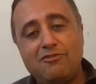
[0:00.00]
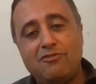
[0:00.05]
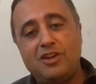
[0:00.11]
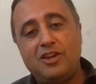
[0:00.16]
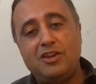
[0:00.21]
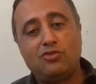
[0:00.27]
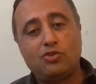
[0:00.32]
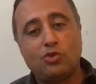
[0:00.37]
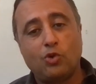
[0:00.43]

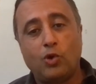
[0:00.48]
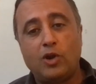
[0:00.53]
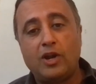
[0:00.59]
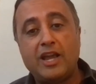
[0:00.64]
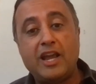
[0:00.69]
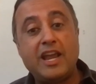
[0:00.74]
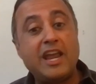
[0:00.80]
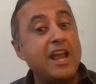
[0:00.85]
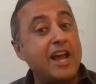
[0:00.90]
We
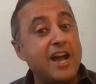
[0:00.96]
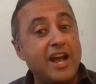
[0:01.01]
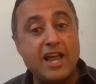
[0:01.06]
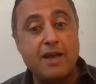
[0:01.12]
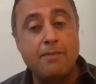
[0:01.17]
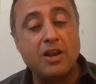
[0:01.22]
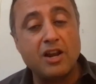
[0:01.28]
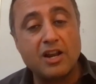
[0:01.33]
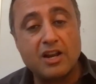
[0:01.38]
sold a AI
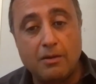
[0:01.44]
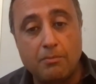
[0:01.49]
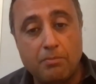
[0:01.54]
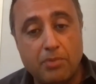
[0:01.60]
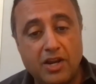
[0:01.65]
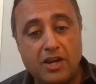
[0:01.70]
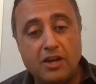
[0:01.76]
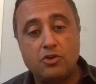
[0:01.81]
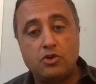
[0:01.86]
ML
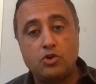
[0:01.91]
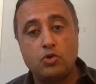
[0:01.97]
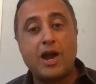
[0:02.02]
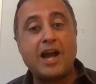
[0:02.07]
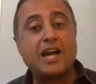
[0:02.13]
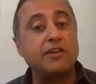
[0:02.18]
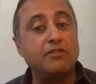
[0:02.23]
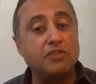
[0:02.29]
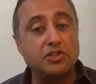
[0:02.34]
company to
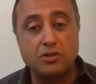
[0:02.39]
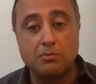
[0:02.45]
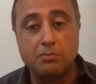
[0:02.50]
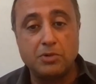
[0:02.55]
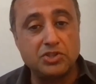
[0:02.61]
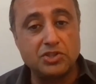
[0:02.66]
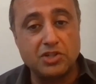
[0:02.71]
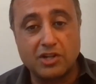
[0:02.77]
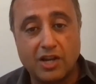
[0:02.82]
Activision
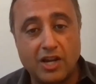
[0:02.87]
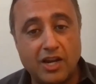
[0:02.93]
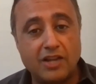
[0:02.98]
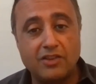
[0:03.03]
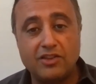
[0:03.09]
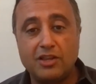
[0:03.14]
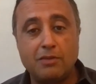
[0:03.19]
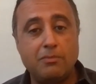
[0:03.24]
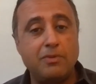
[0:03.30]
Blizzard
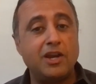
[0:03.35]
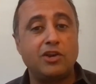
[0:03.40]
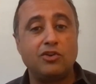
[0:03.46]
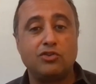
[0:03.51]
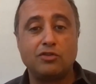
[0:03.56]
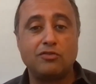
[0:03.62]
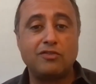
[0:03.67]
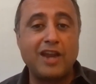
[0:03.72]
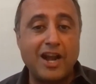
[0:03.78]
King. They're the
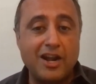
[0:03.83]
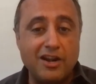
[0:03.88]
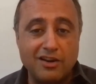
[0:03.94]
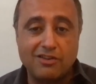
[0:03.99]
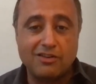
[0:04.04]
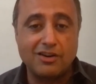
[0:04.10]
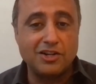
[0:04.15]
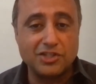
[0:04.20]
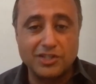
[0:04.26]
makers of Candy
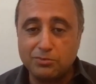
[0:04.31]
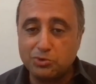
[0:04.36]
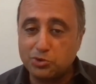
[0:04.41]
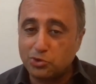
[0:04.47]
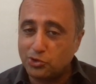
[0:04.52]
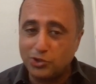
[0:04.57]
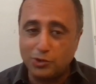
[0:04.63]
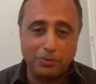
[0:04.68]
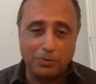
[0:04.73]
Crush. I'm
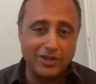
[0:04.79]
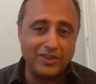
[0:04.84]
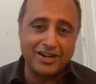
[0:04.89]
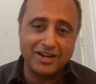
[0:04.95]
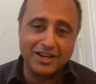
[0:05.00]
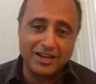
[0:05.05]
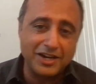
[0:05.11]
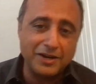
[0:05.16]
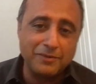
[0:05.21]
sure you play
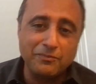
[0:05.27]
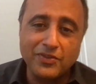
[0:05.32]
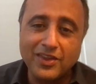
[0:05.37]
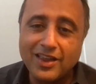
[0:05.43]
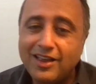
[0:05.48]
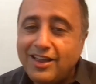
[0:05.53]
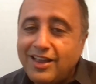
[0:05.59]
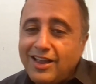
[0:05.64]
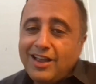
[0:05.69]
that game.
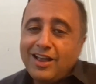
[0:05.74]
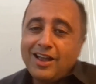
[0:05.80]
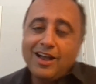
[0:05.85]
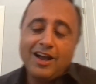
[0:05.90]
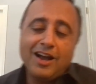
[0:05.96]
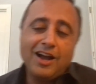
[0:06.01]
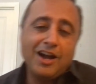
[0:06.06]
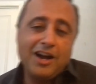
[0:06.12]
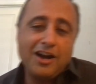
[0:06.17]

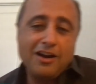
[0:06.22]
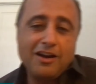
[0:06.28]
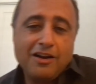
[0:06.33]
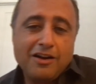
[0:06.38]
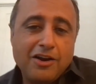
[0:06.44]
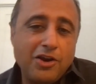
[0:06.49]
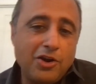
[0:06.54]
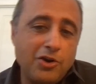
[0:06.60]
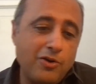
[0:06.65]

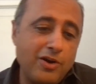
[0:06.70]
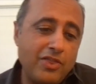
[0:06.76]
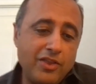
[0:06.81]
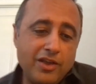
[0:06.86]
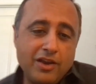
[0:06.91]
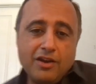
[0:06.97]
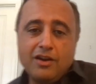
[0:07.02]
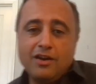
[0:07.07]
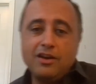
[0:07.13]

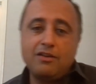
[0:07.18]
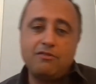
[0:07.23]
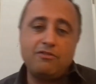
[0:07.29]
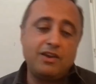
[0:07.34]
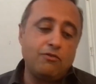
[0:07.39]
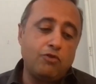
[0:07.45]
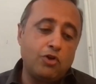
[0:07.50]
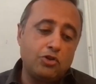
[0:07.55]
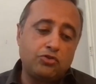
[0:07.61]
And then
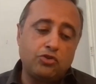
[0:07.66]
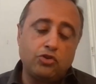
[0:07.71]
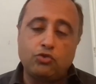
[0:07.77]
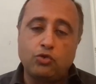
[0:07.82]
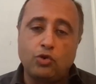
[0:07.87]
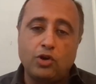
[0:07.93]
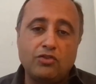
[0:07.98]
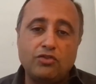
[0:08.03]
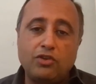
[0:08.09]
we have also
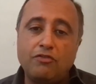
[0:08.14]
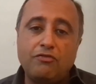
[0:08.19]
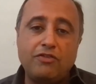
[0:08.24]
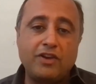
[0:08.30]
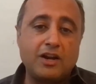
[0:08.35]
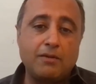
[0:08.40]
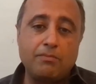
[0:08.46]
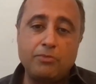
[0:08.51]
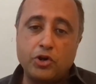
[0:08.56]
sold a
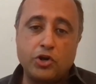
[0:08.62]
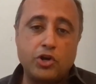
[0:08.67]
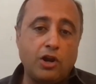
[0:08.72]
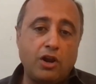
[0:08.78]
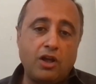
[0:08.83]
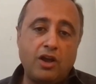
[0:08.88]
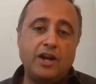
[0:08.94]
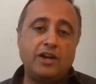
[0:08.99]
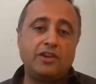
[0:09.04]
software company to
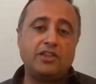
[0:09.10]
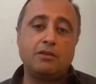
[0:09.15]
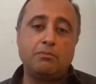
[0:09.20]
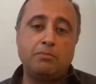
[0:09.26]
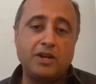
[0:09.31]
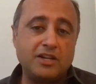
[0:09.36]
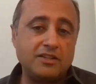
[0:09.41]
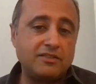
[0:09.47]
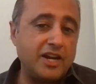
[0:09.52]
Deloitte, the
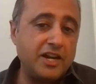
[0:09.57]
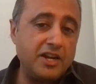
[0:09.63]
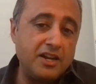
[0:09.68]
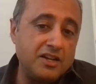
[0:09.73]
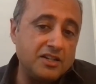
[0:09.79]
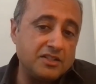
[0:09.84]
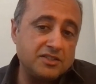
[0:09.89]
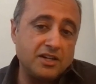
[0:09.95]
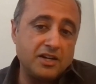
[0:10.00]
biggest
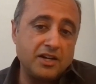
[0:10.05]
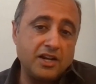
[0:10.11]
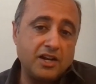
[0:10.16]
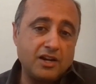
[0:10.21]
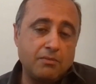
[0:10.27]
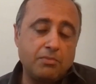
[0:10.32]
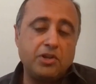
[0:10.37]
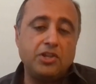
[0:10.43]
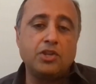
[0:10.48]
IT consulting
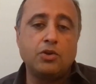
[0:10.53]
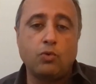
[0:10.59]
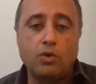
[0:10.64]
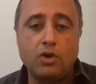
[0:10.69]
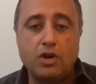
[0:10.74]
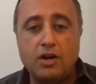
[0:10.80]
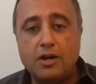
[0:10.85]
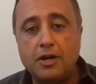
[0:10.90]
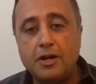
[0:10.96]
company in the
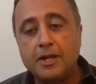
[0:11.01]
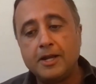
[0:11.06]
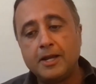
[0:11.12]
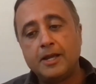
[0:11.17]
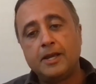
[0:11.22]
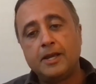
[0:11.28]
world.